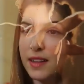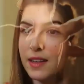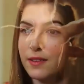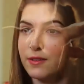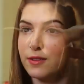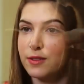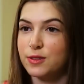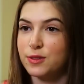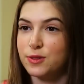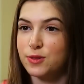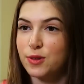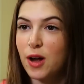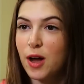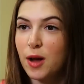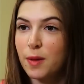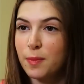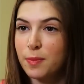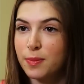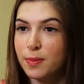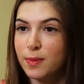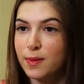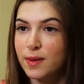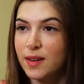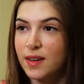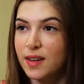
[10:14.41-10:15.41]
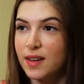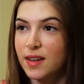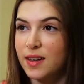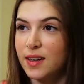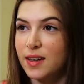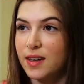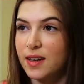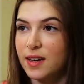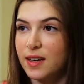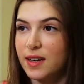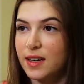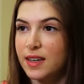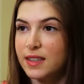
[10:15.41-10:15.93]
levels drop,
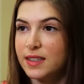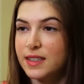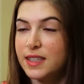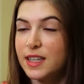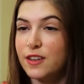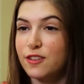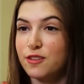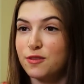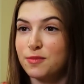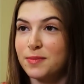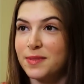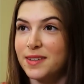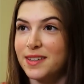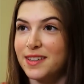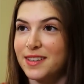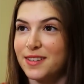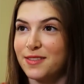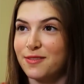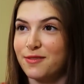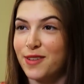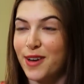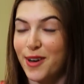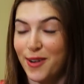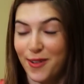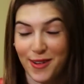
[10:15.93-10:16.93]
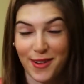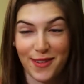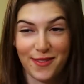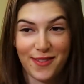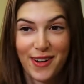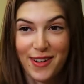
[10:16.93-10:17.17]
it gives me a very,